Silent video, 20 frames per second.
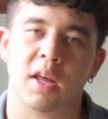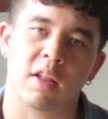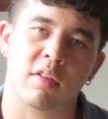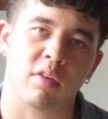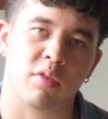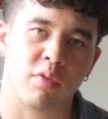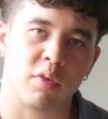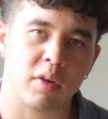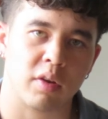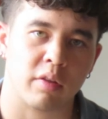
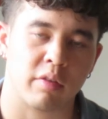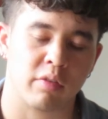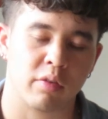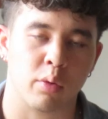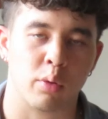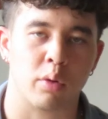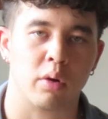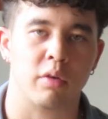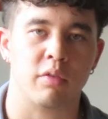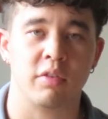gets a fitness
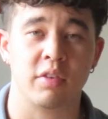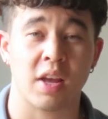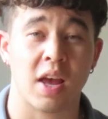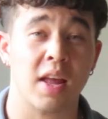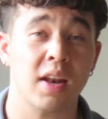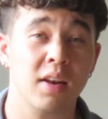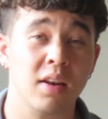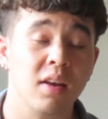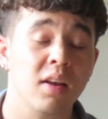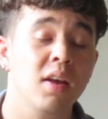score of
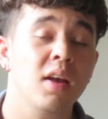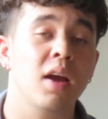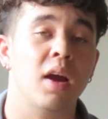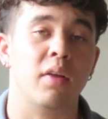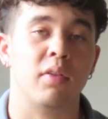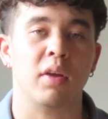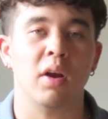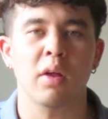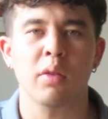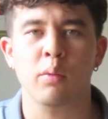10,
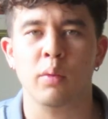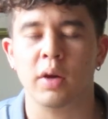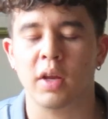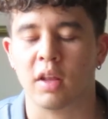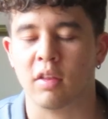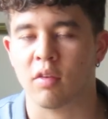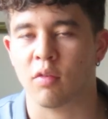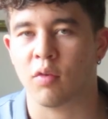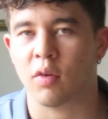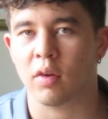and the other one
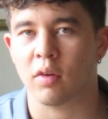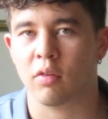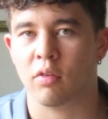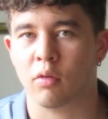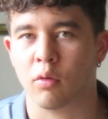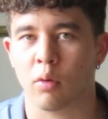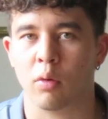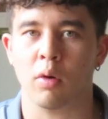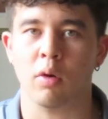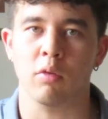gets a fitness
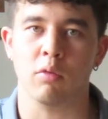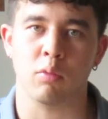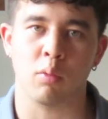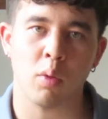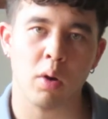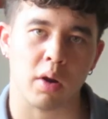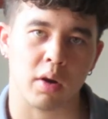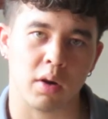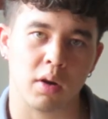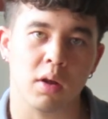score of
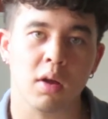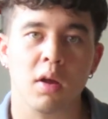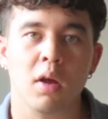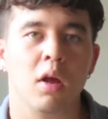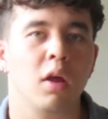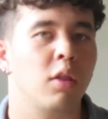1,